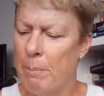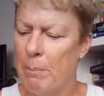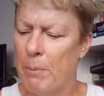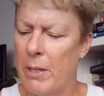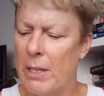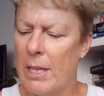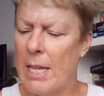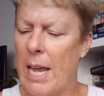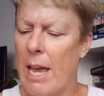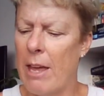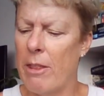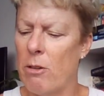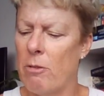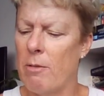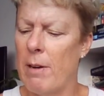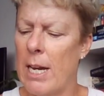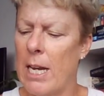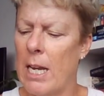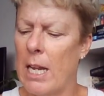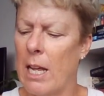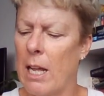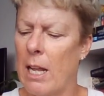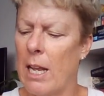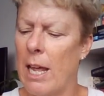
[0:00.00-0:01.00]
But the other
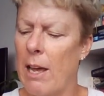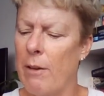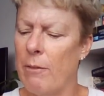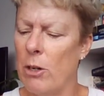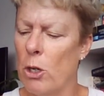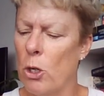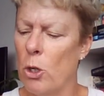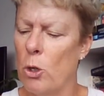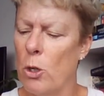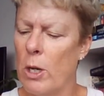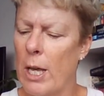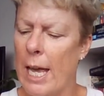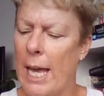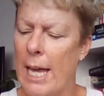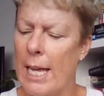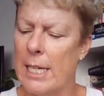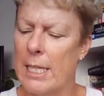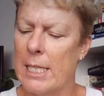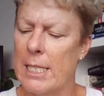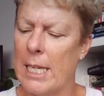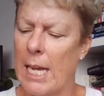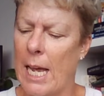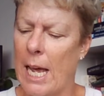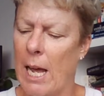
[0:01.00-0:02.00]
reading I'll have a look
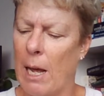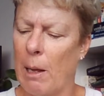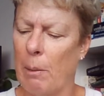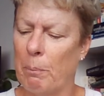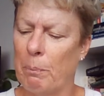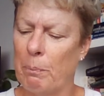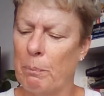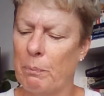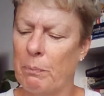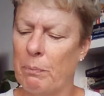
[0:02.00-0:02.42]
at. Um,